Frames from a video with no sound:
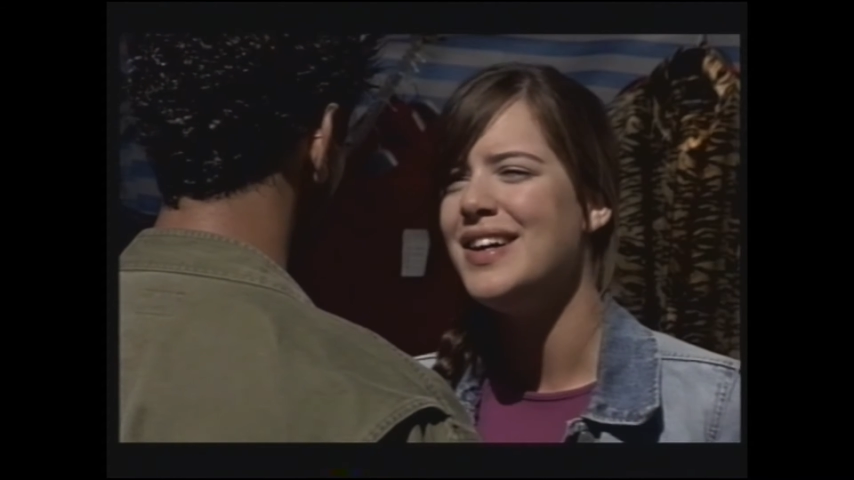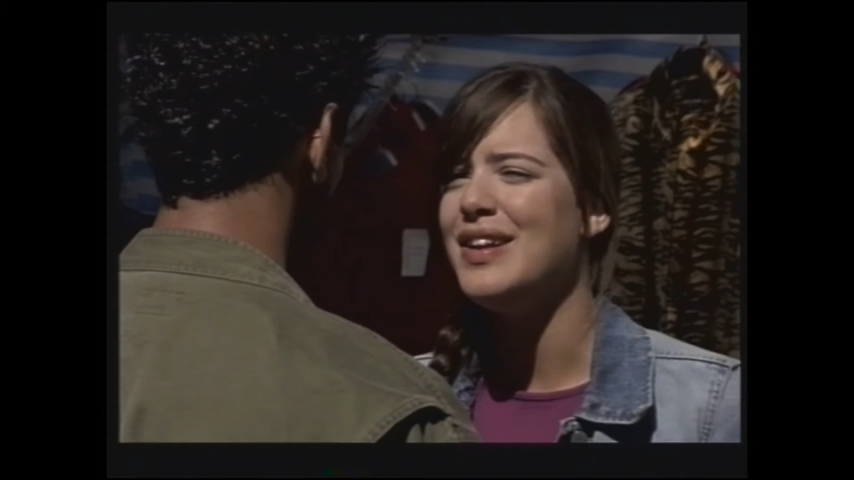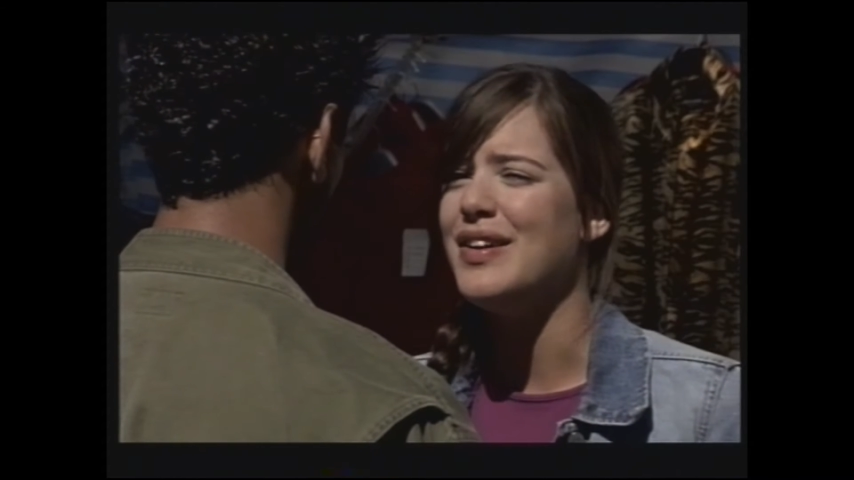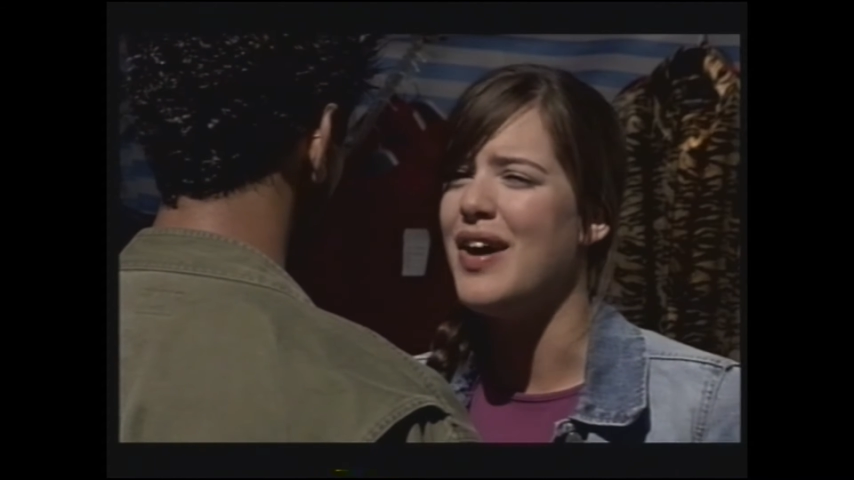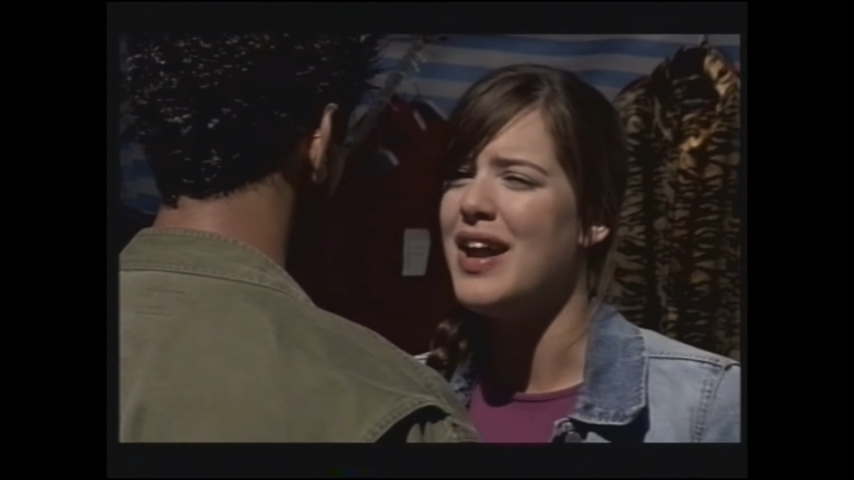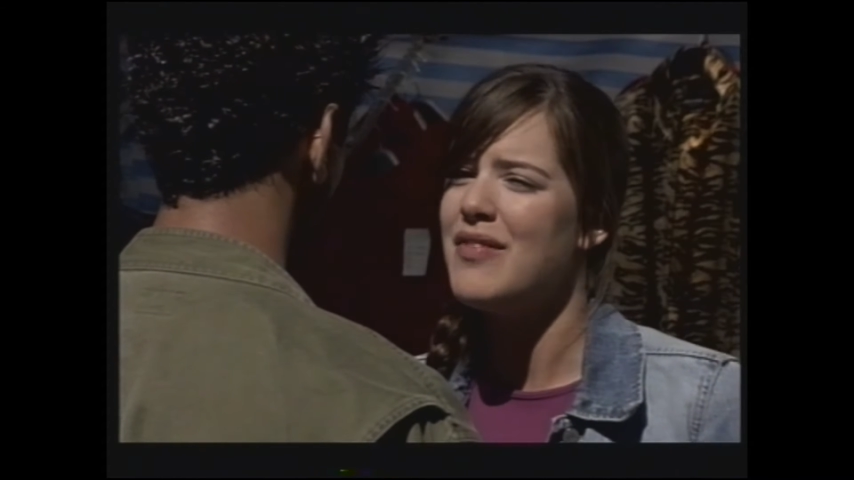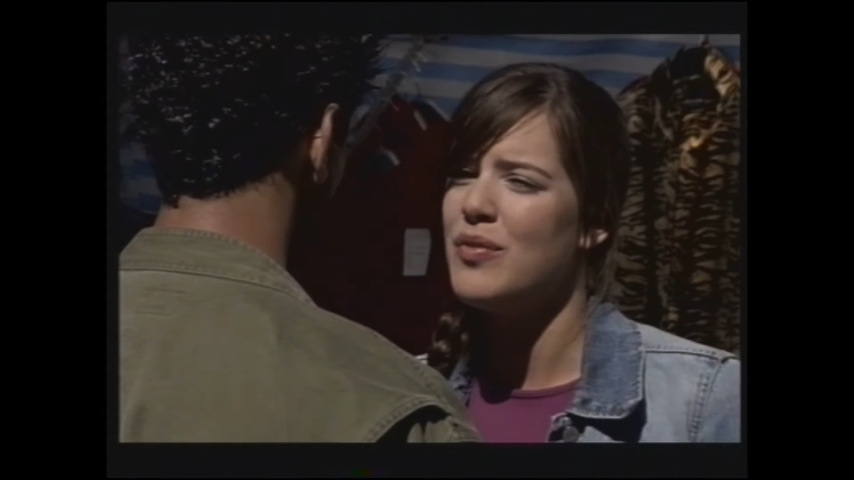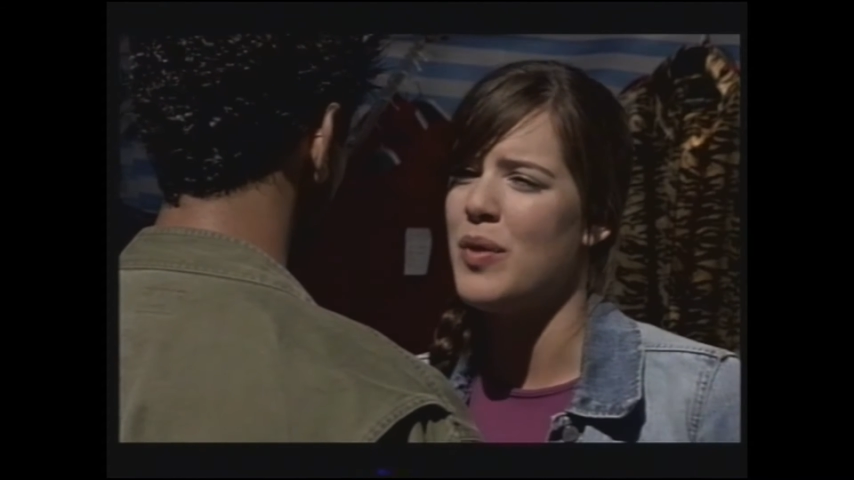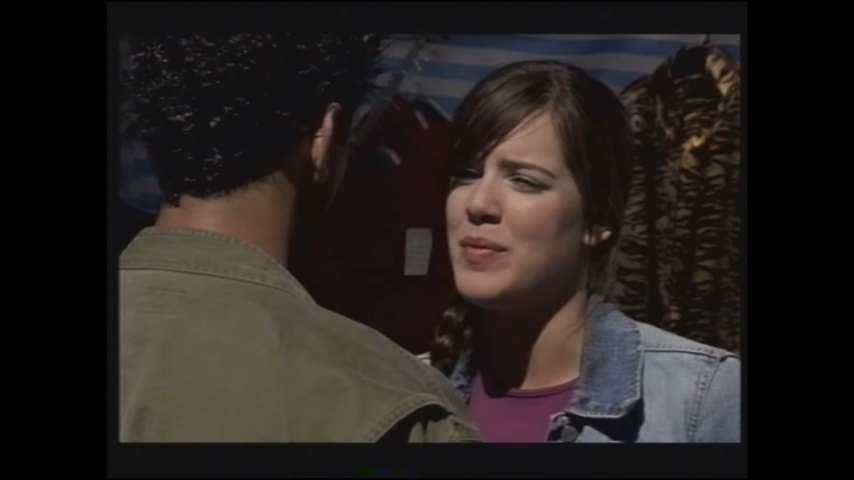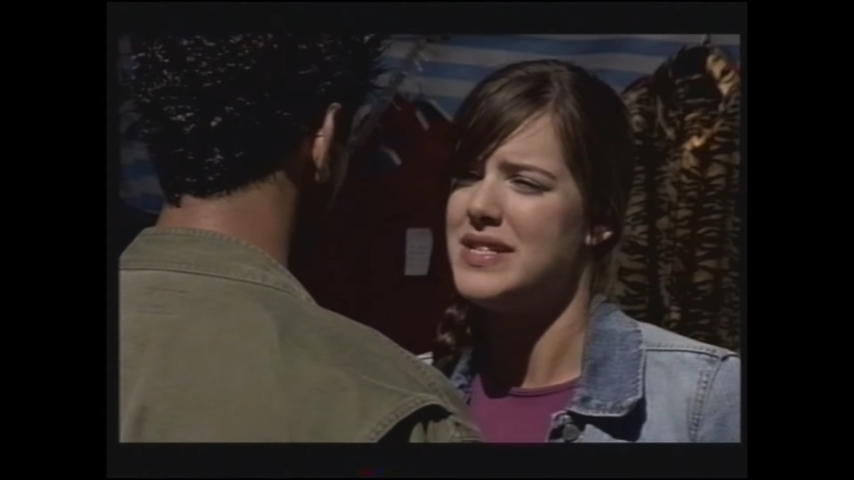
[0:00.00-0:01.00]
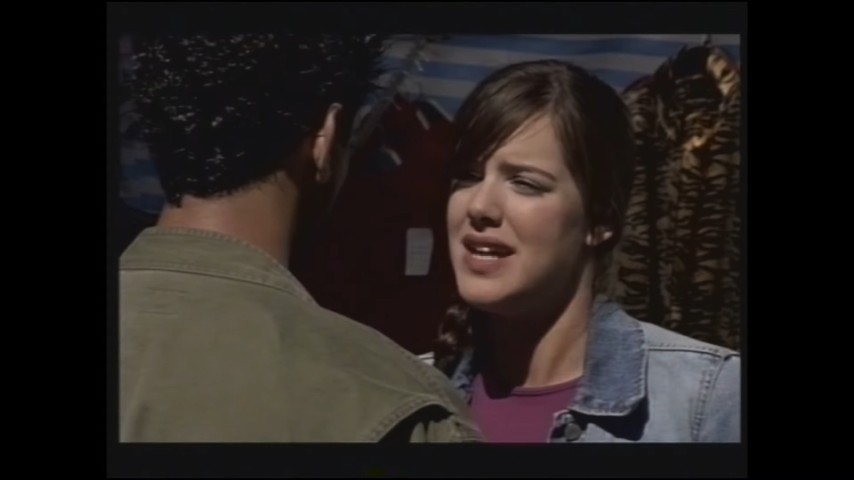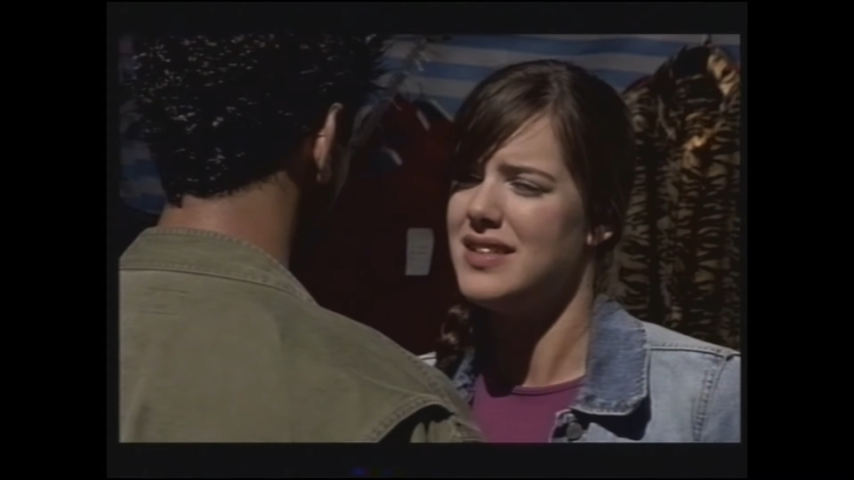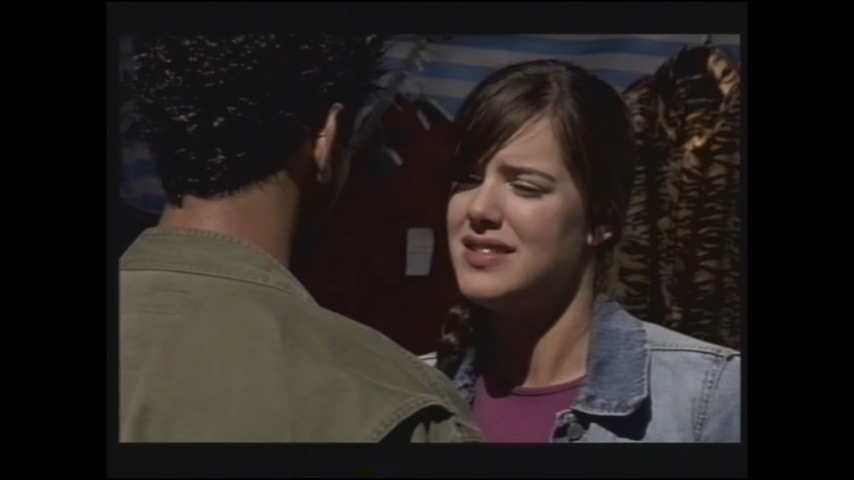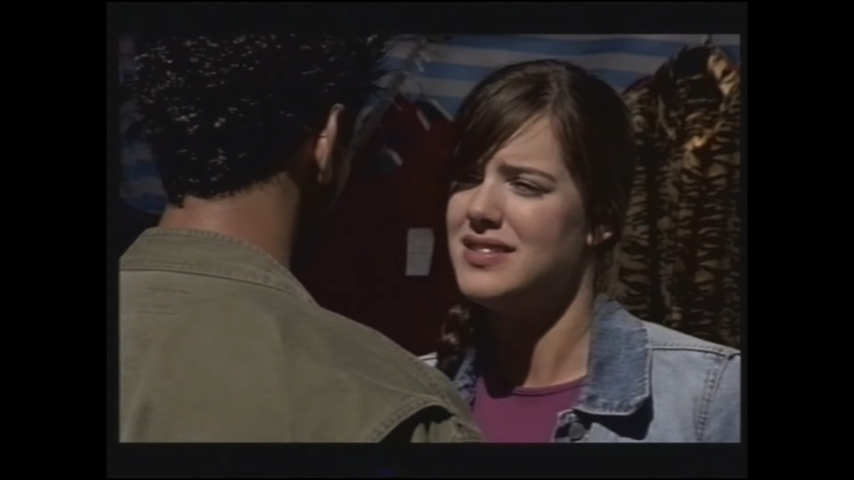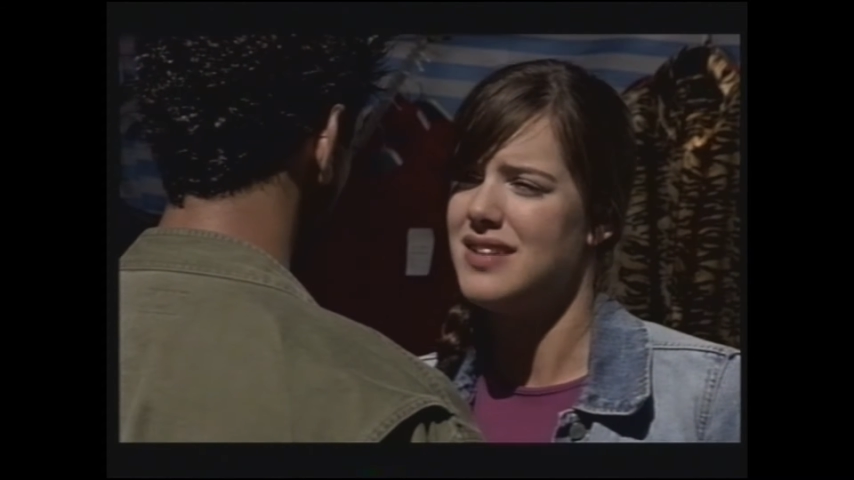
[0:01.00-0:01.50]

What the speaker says: Look, I'll have a word with Dad.